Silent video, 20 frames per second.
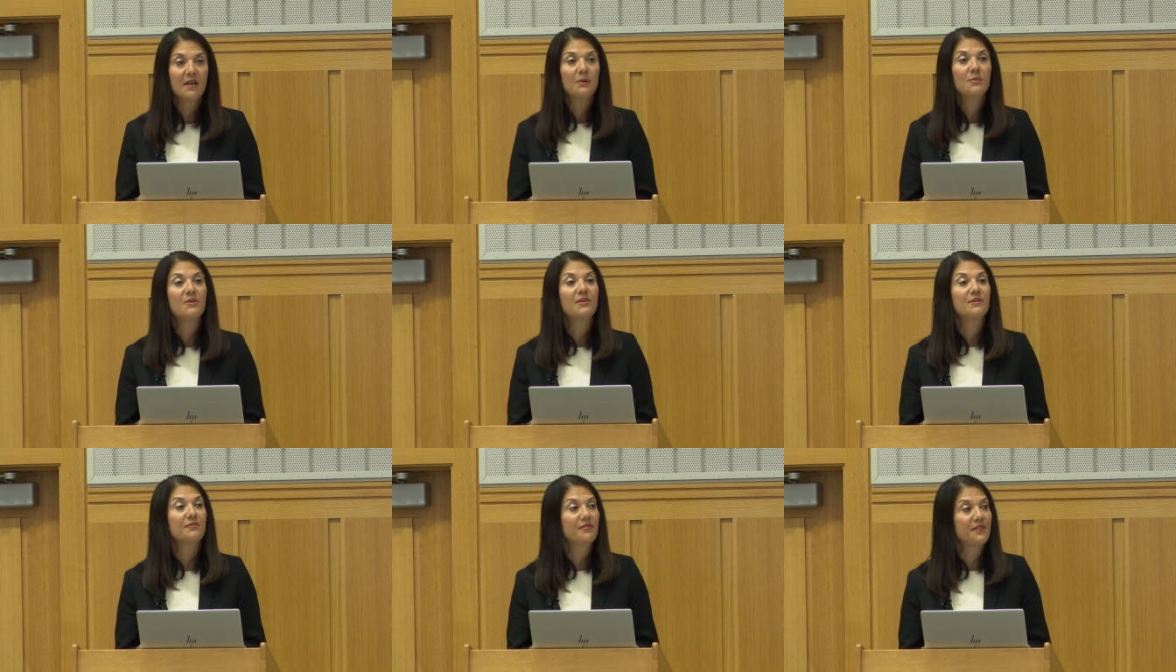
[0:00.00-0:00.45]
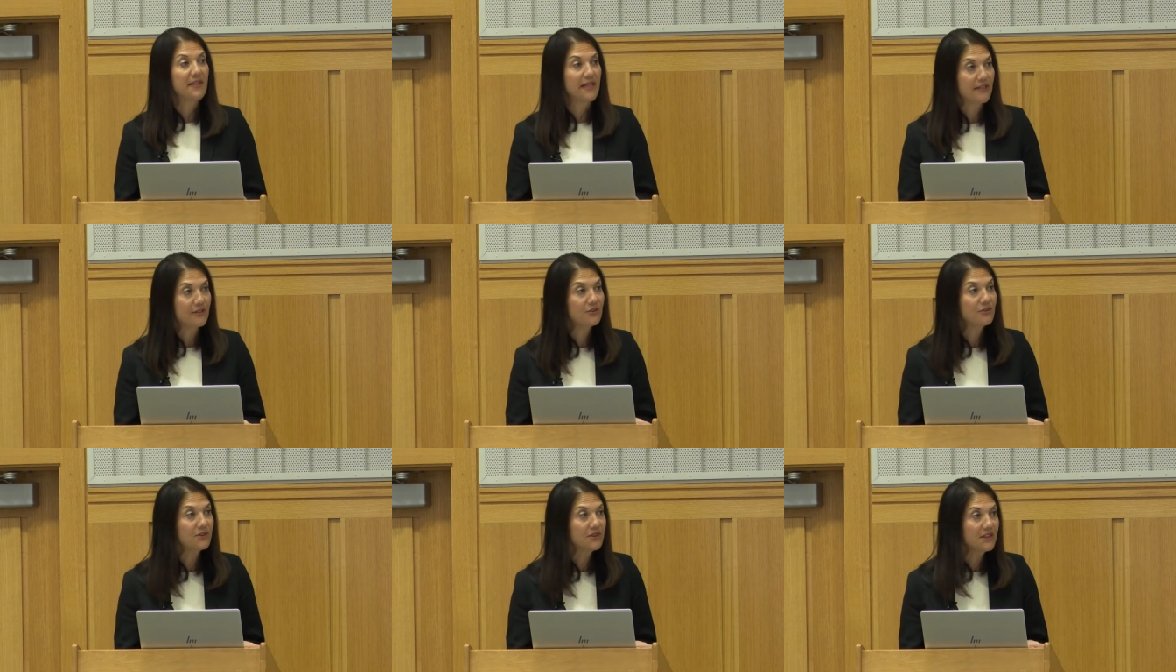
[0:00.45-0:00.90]
with the
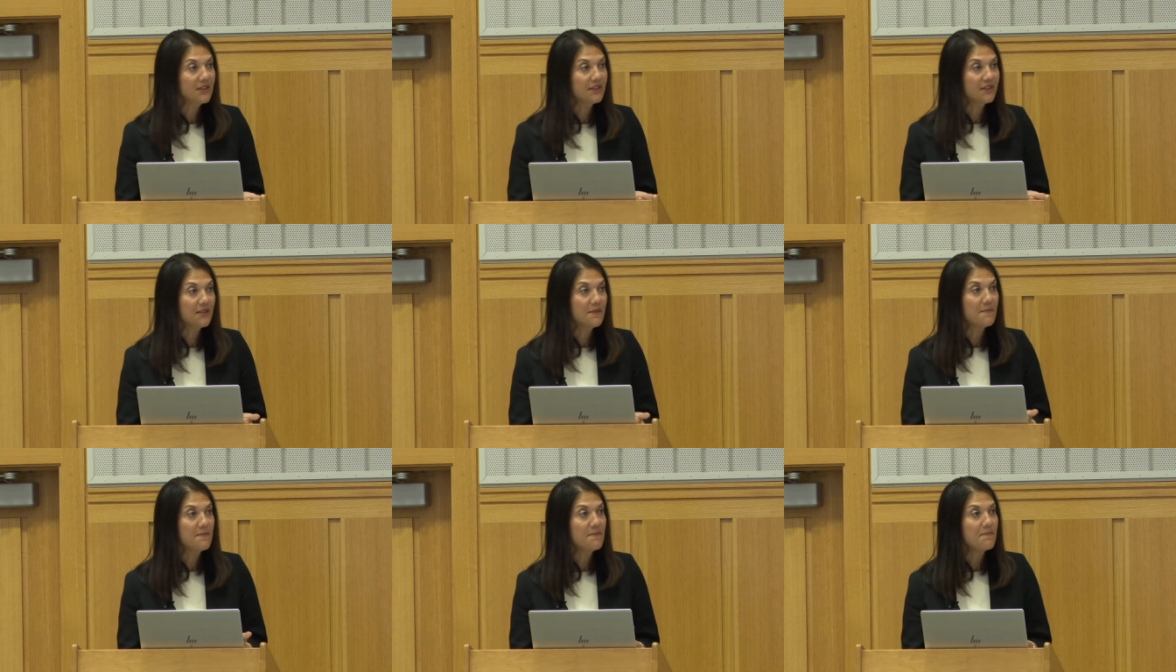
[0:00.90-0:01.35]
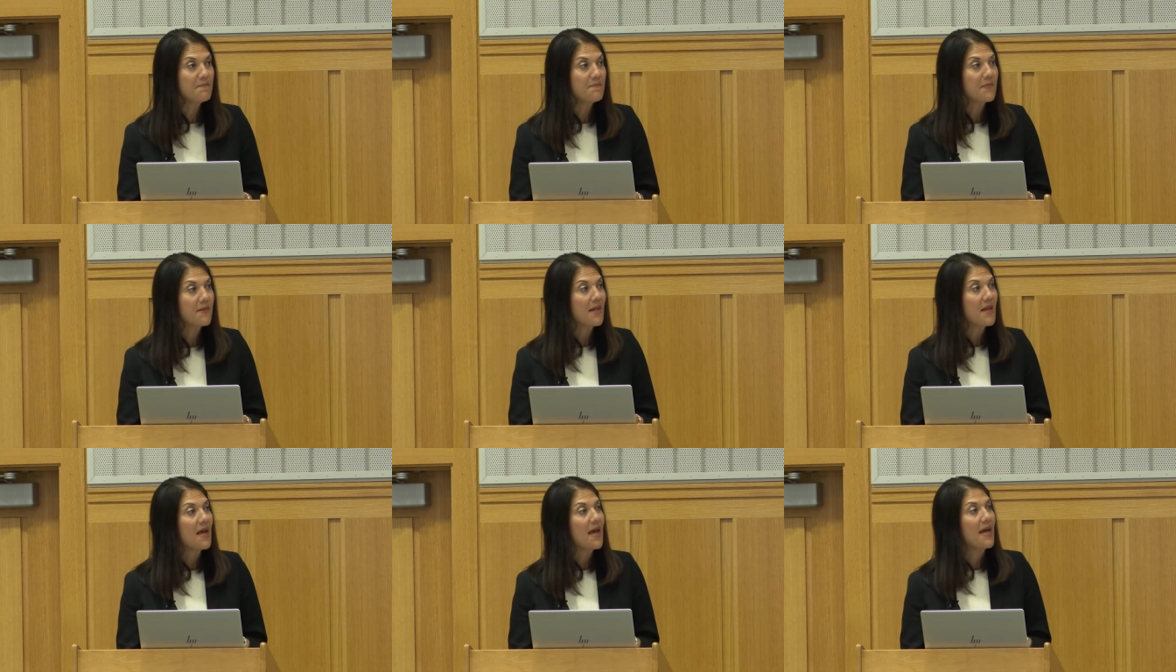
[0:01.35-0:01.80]
financial system
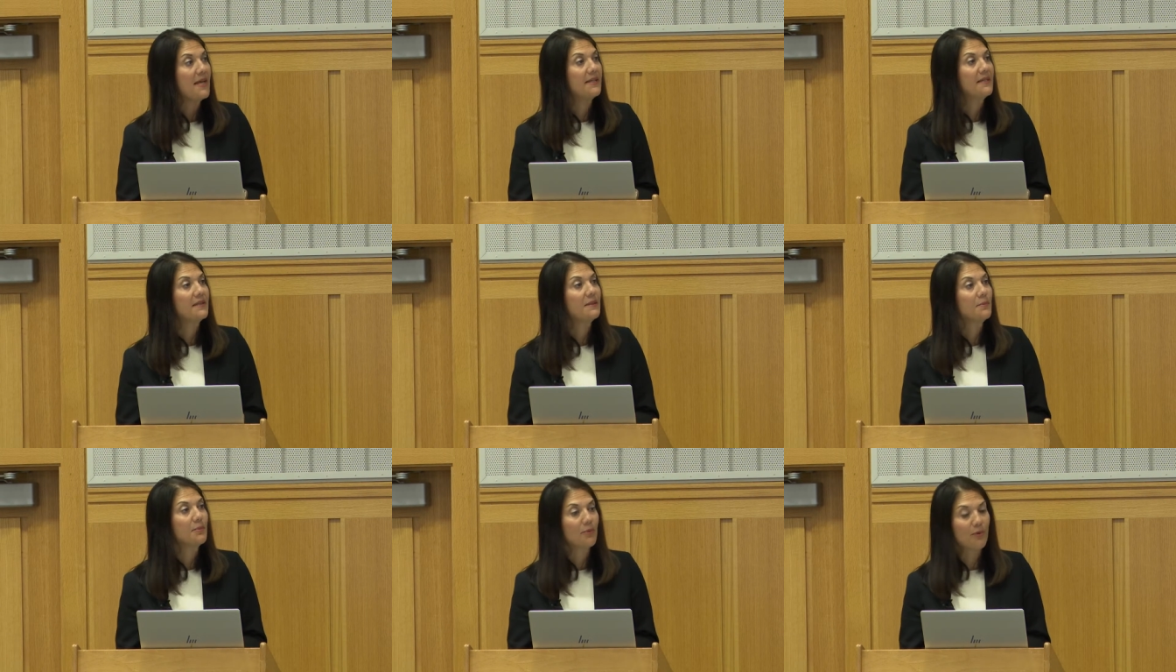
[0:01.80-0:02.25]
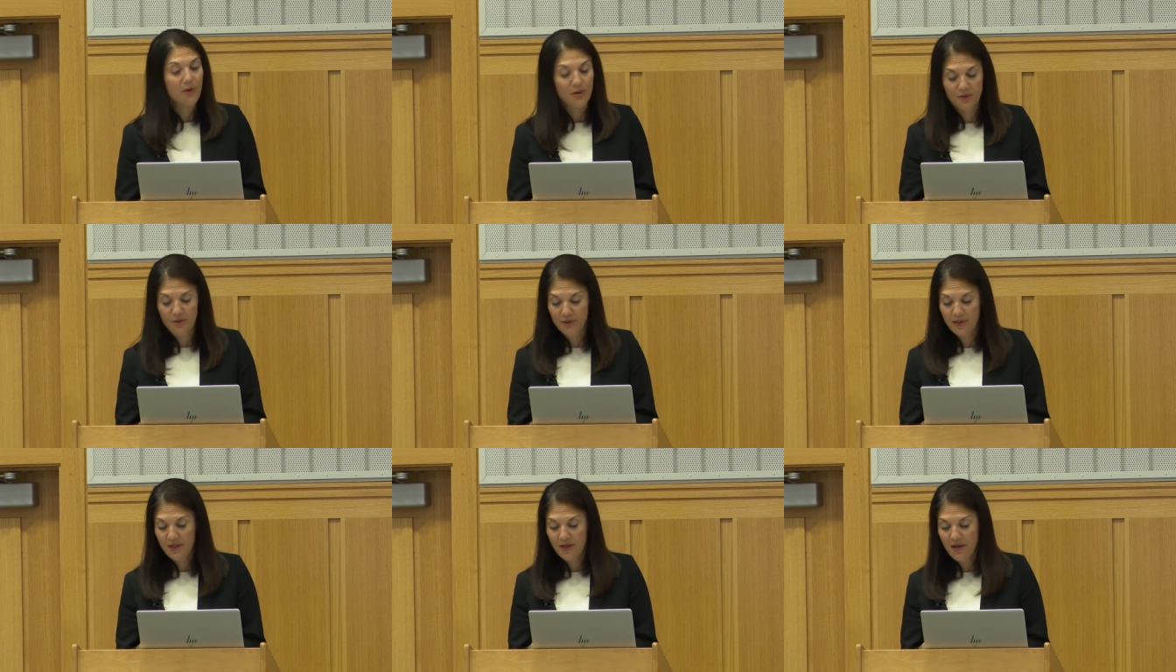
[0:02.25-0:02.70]
and in the
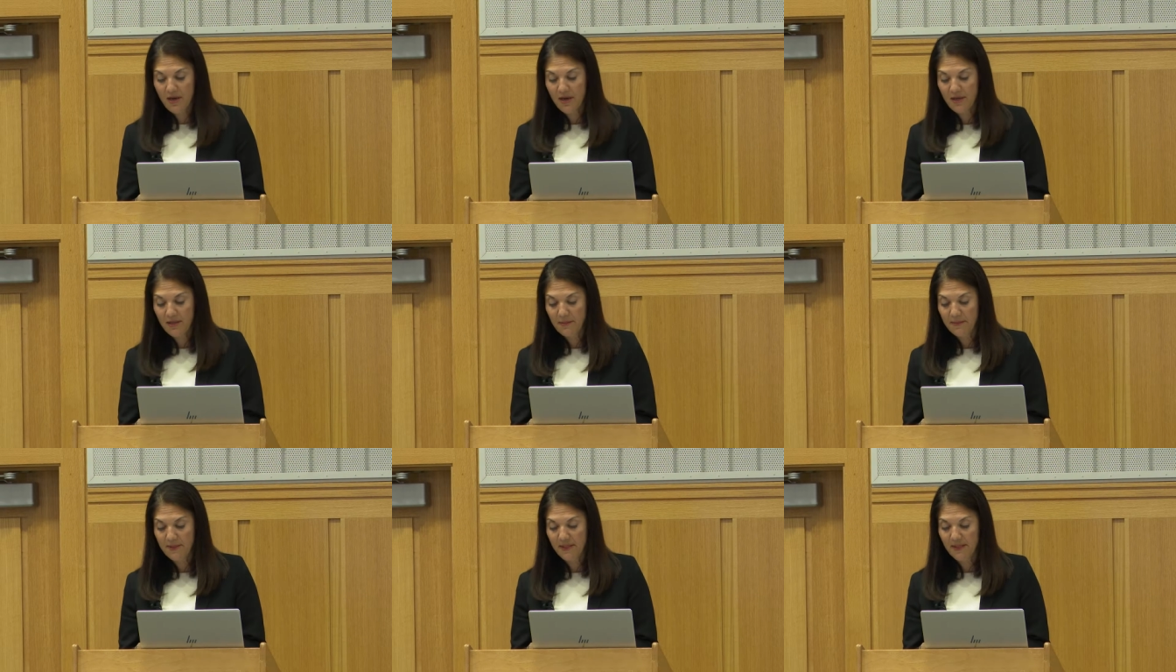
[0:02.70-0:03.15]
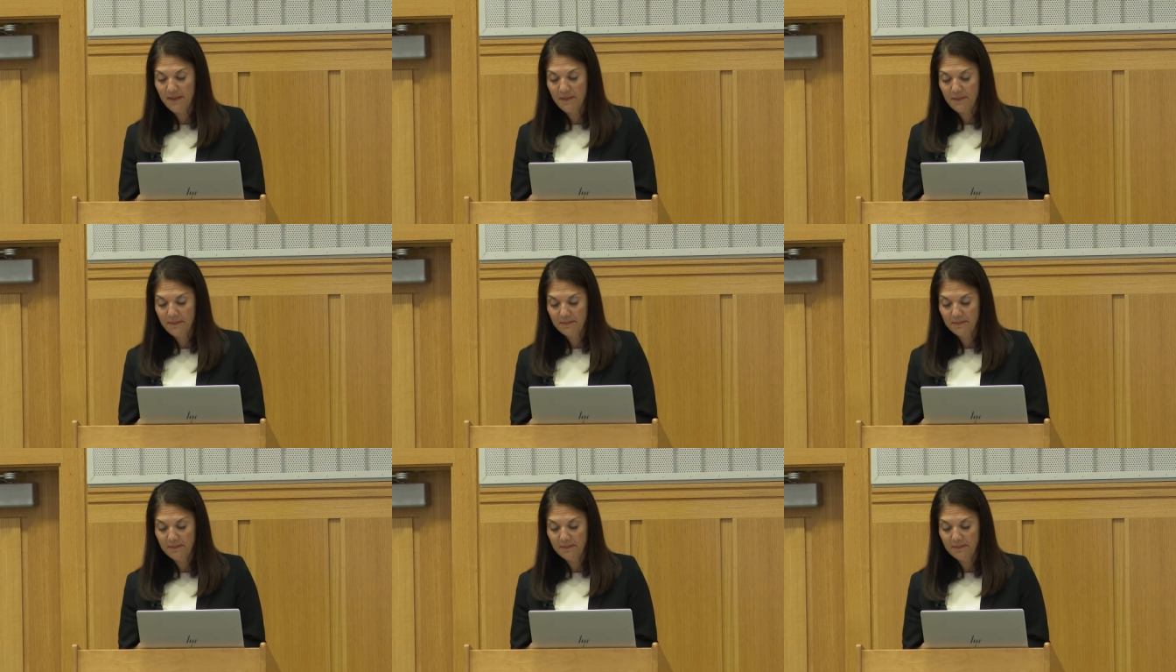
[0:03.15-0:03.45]
broader economy.